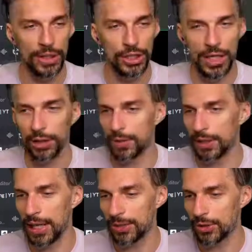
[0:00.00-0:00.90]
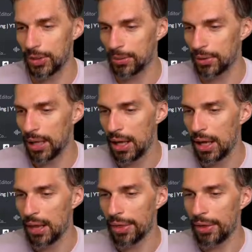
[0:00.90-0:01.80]
chat of the live stream.
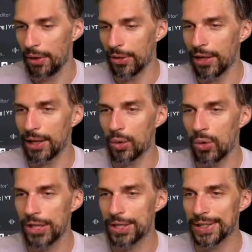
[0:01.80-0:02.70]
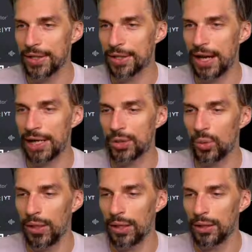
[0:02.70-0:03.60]
No, there are no questions here as
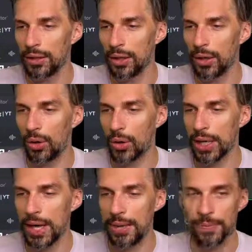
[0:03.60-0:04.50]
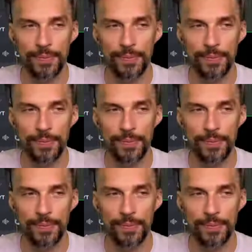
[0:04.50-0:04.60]
well. Okay.